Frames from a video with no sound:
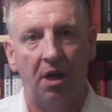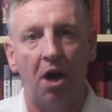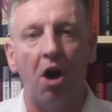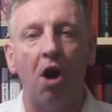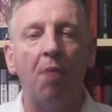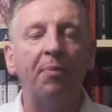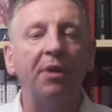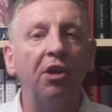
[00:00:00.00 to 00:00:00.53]

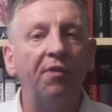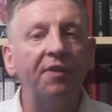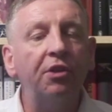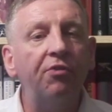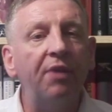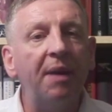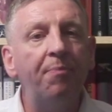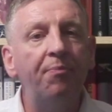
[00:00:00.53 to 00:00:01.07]
Our beloved
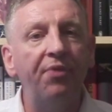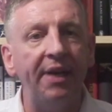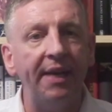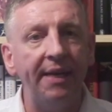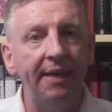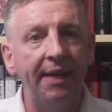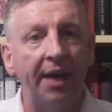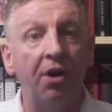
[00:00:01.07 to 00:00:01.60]
Great
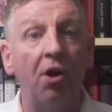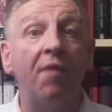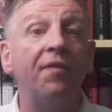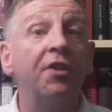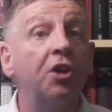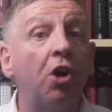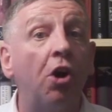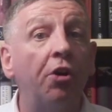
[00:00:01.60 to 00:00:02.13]
Britain and our
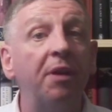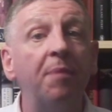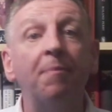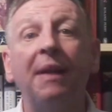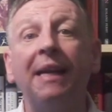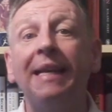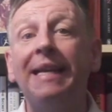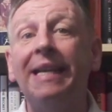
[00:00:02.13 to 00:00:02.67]
forgotten and
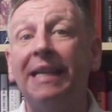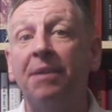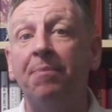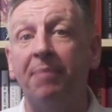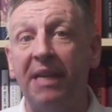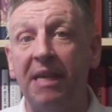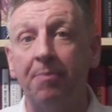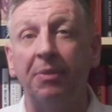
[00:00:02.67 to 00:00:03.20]
beleaguered
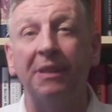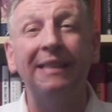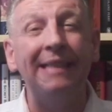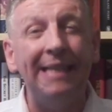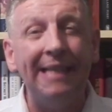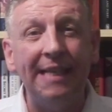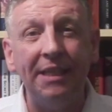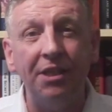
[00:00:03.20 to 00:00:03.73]
people
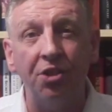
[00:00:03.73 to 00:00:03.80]
need